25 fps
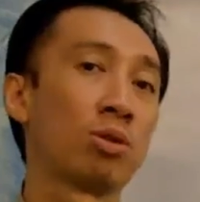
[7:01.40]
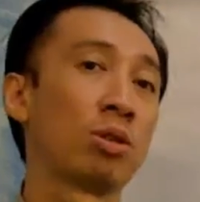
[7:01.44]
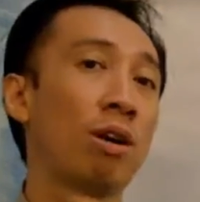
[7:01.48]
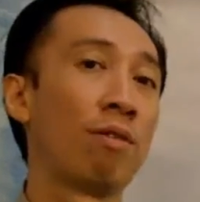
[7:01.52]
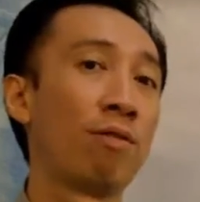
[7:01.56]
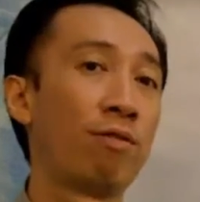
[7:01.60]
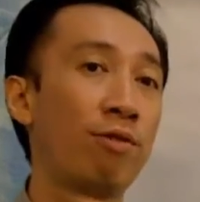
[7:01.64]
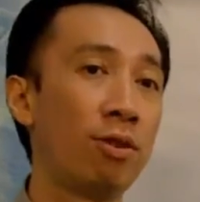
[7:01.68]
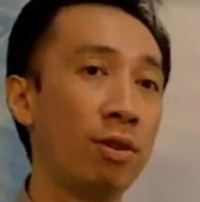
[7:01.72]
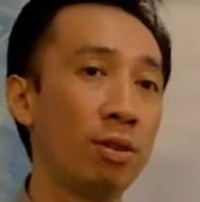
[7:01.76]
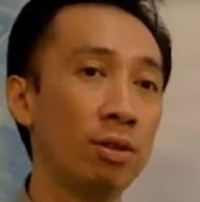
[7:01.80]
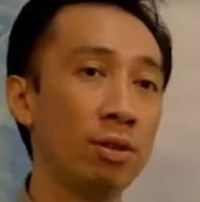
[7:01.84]

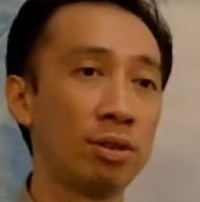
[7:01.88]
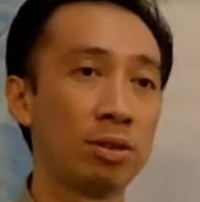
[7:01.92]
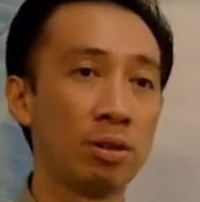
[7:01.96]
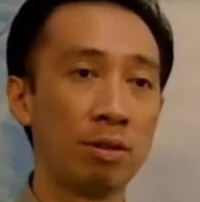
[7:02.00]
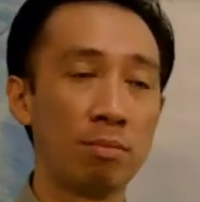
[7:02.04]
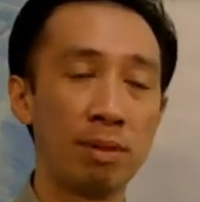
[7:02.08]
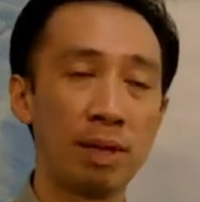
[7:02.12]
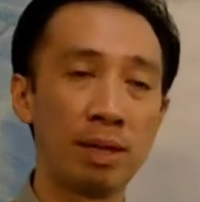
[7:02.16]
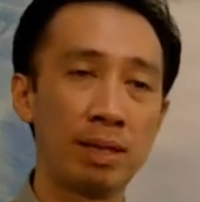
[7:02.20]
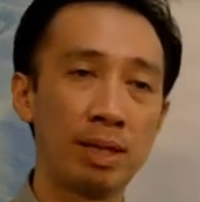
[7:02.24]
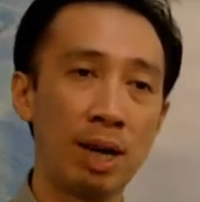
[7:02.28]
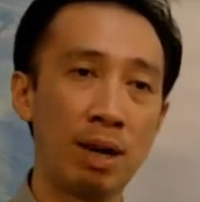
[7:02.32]
suffer
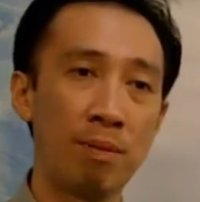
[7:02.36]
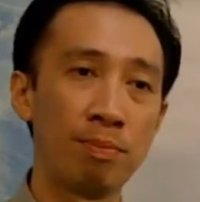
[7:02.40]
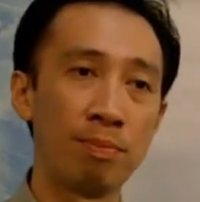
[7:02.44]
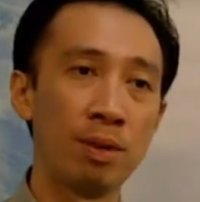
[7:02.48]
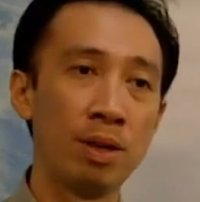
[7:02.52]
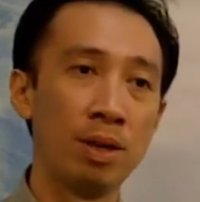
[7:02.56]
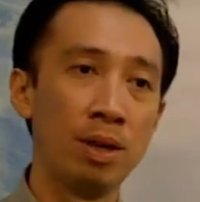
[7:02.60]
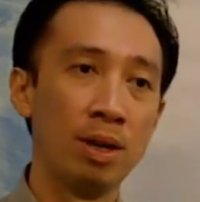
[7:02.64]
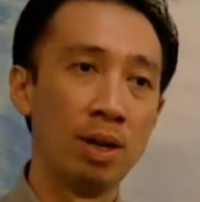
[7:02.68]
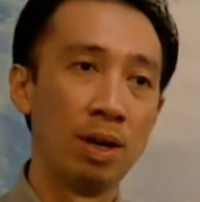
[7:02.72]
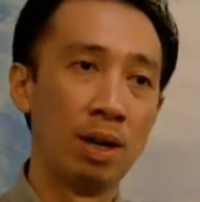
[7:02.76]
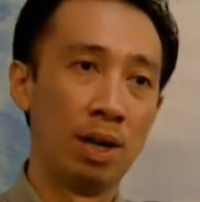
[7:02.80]
or make
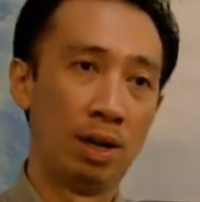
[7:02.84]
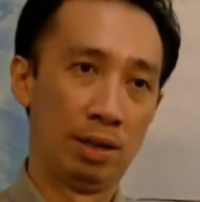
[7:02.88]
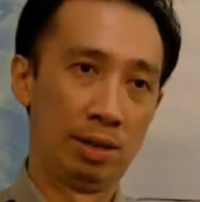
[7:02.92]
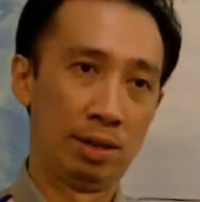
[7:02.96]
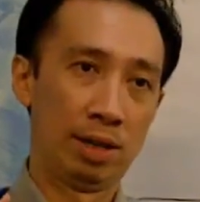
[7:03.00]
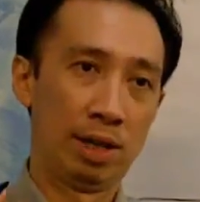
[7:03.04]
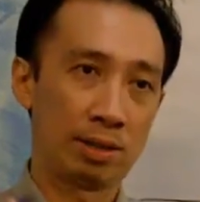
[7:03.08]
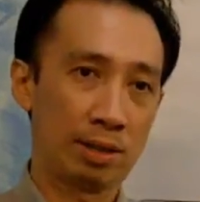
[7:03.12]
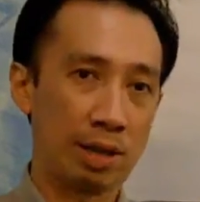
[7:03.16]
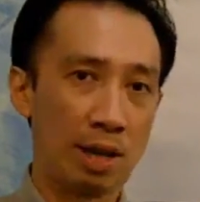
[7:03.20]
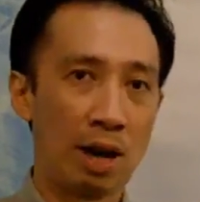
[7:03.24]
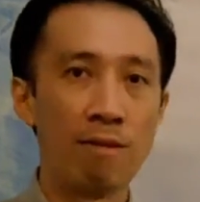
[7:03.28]
them
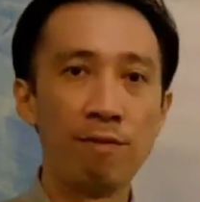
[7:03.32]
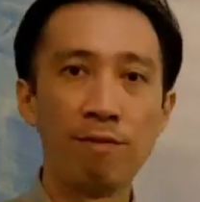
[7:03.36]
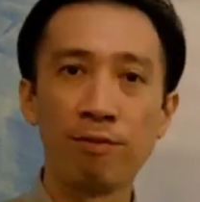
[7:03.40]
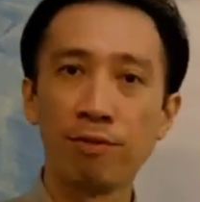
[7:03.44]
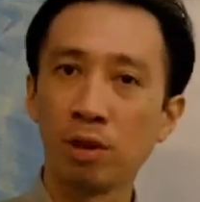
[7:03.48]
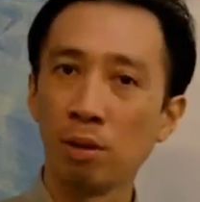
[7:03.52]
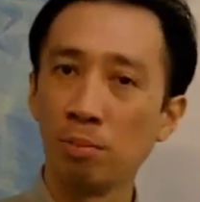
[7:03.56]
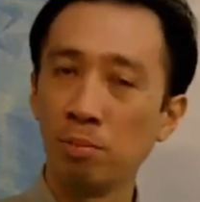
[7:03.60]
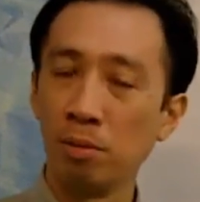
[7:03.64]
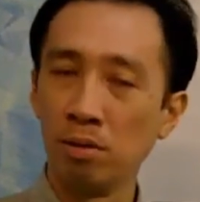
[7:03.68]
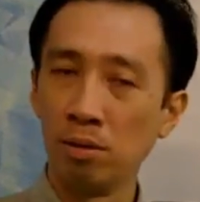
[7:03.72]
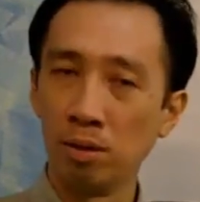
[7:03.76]
not
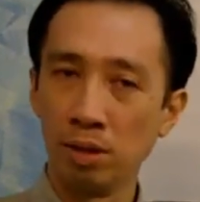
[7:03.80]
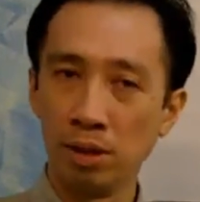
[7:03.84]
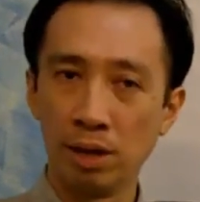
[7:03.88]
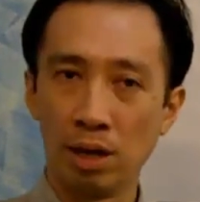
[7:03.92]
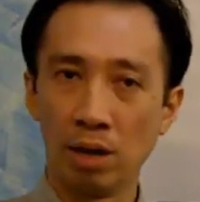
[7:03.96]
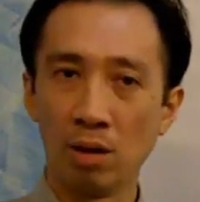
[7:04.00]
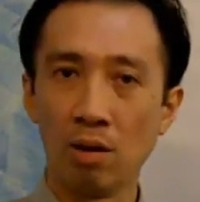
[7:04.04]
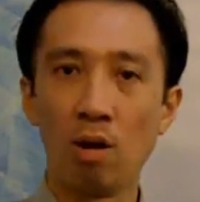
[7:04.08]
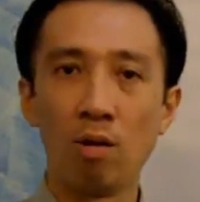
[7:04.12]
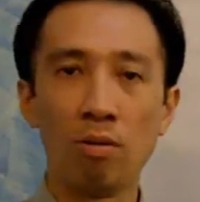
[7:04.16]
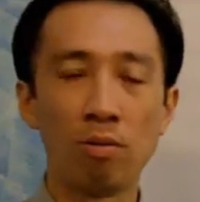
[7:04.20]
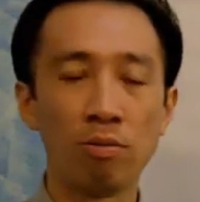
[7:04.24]
comfortable in the
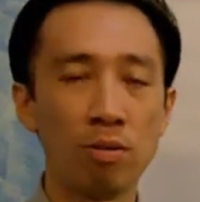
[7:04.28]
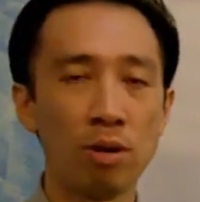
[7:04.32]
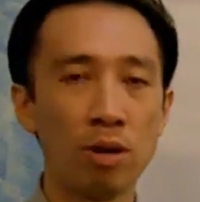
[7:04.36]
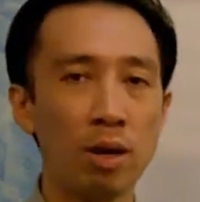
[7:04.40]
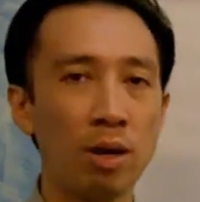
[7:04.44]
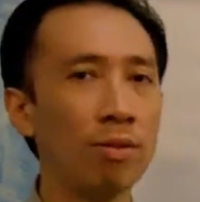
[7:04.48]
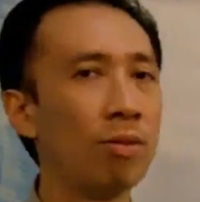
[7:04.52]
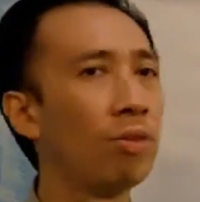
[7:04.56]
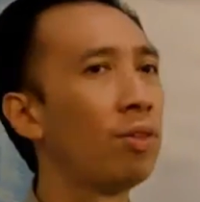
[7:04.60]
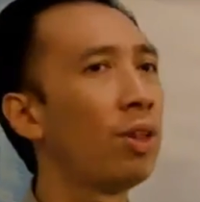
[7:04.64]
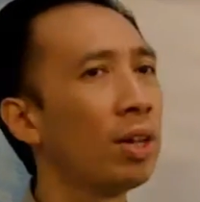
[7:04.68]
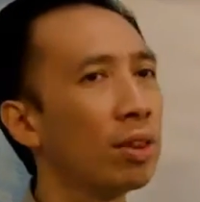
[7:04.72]
long
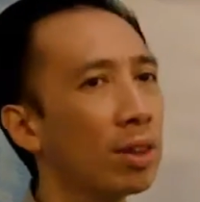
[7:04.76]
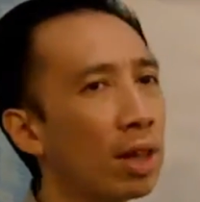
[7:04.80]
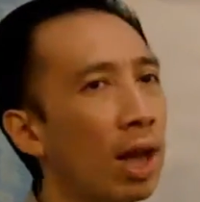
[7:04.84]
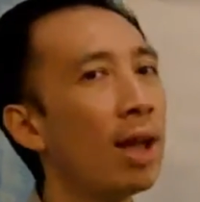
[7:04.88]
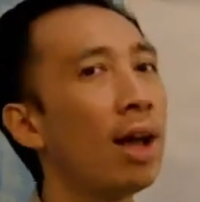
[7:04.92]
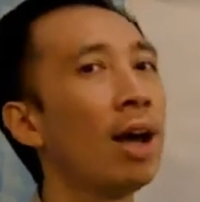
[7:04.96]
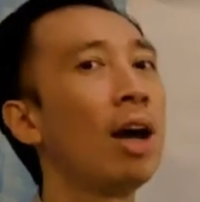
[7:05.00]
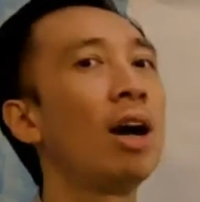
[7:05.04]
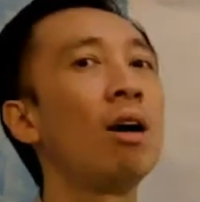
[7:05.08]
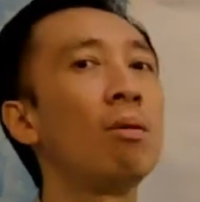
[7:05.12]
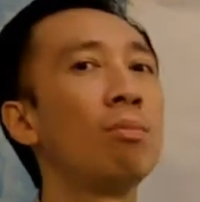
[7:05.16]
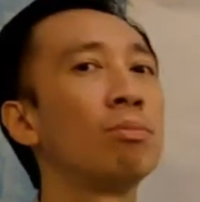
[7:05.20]
run. That
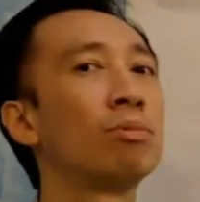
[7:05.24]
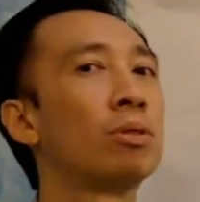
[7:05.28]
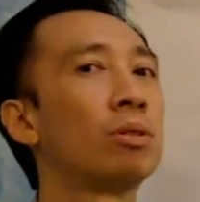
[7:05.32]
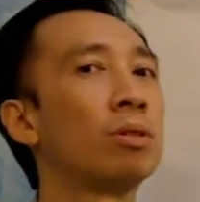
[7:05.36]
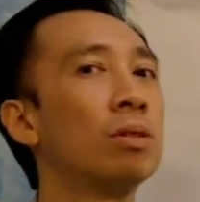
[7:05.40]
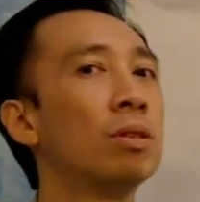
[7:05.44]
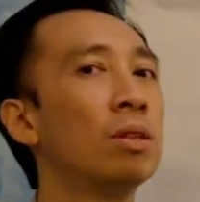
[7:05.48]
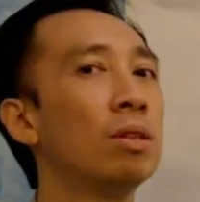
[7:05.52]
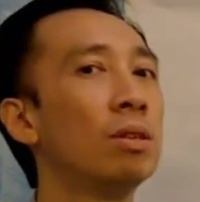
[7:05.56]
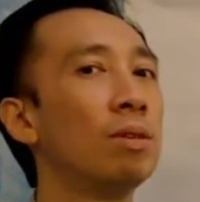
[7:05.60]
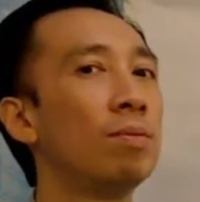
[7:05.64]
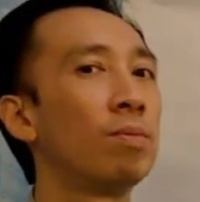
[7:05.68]
helps.